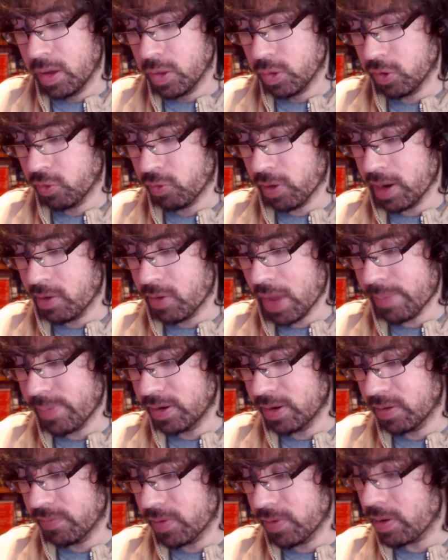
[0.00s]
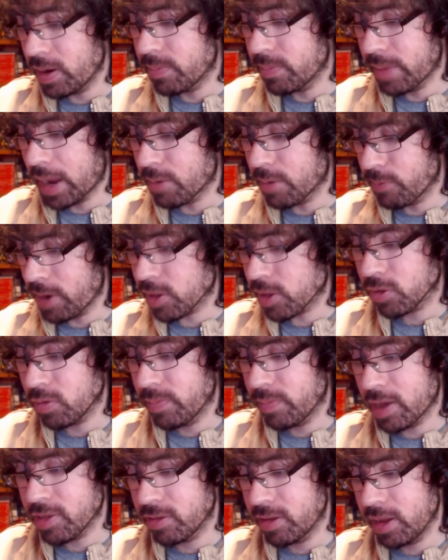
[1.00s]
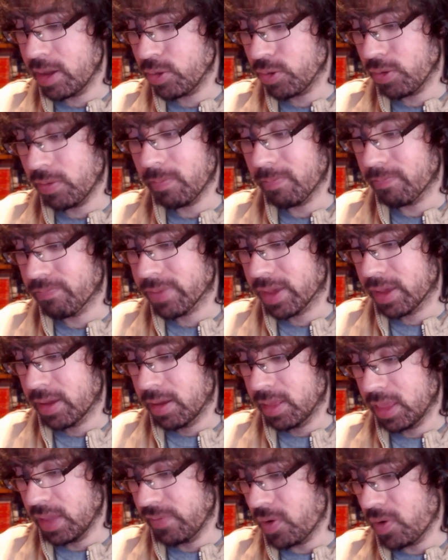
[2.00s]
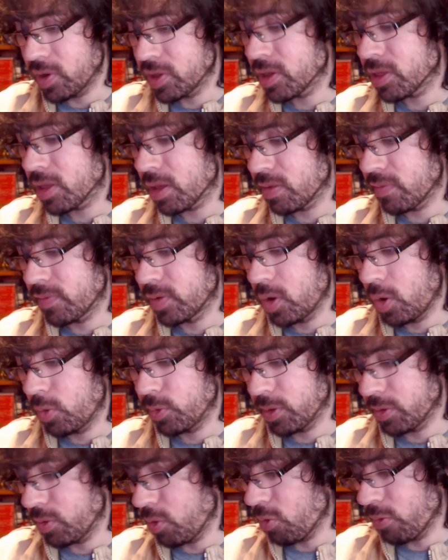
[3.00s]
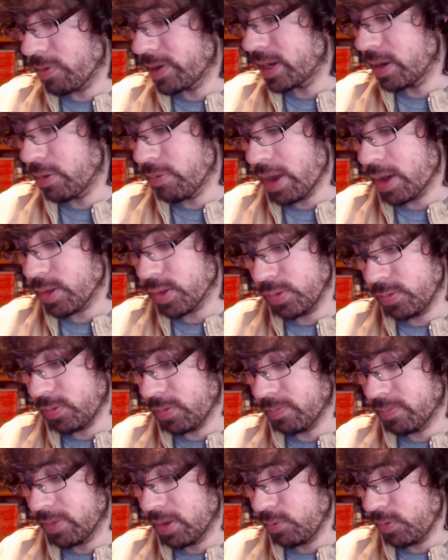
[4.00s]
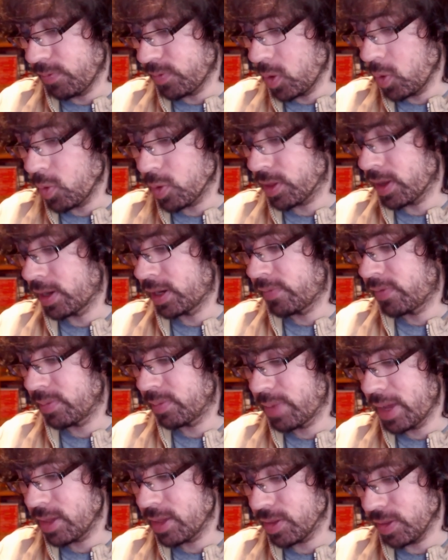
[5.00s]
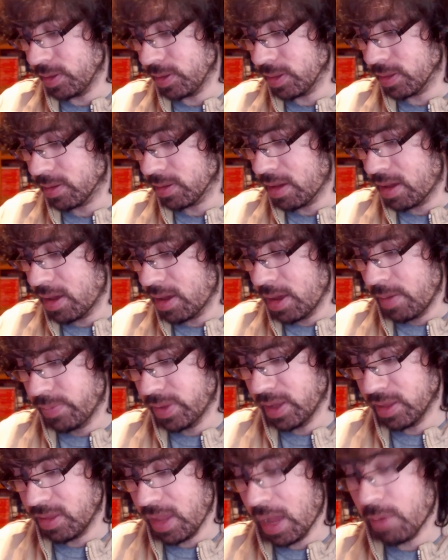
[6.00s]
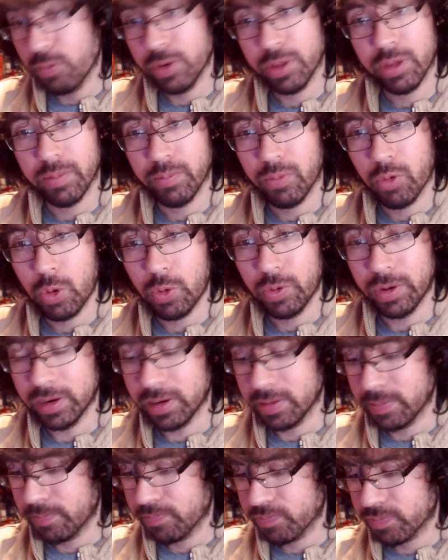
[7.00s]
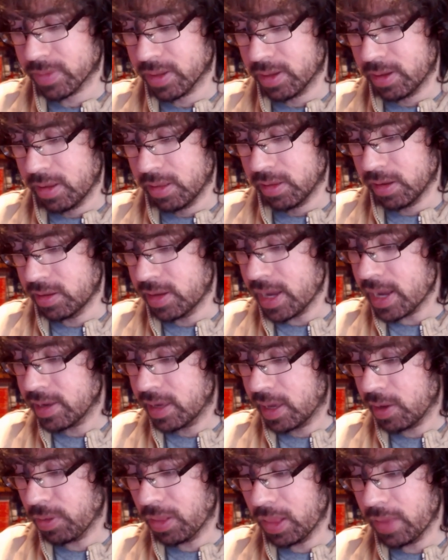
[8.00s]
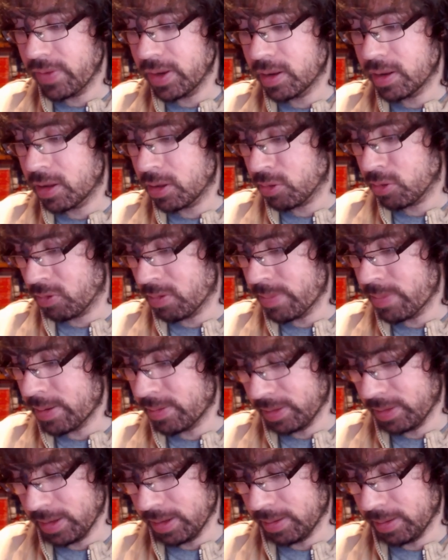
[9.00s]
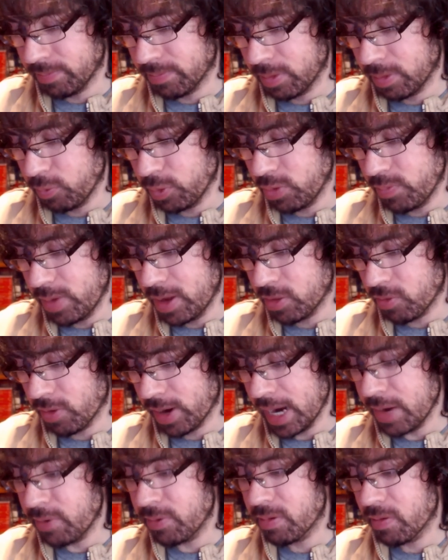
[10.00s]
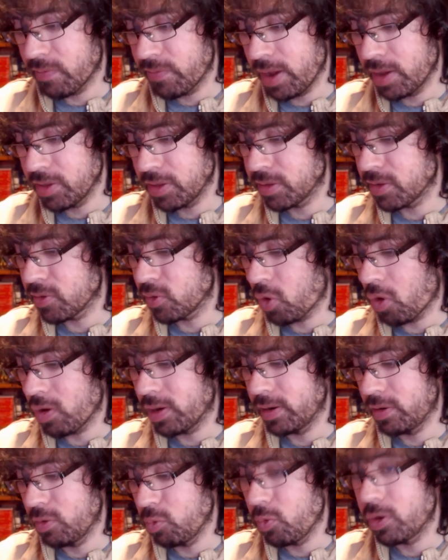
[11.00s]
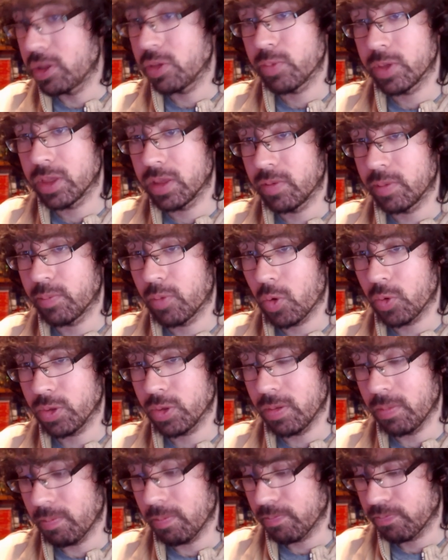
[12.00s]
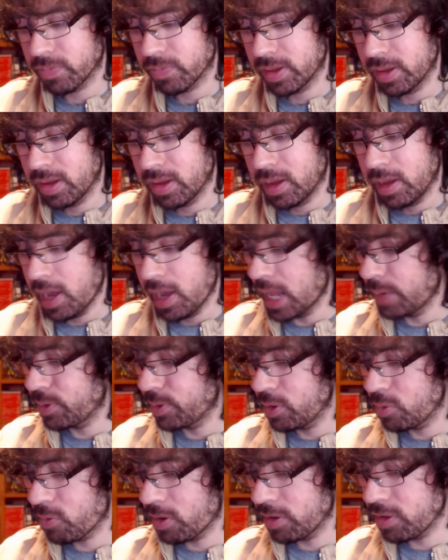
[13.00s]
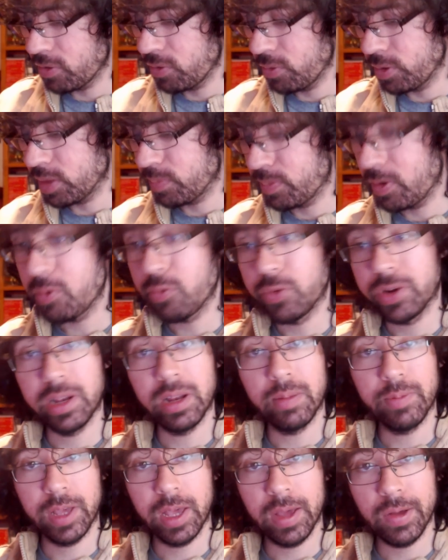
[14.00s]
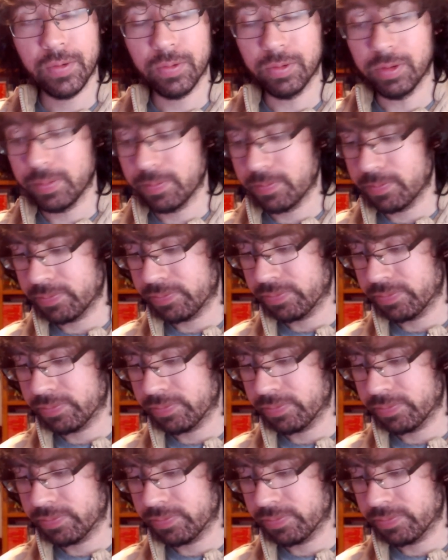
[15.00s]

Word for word: So I tried tapping into very, my rational imagination. The very existence of ghosts is already irrational, with no scientific basis. But that's not what's important. The dead kill the living indiscriminately, which means their hatred revenge isn't targeted to one specific person. Anyone who runs into a spirit would end up killed.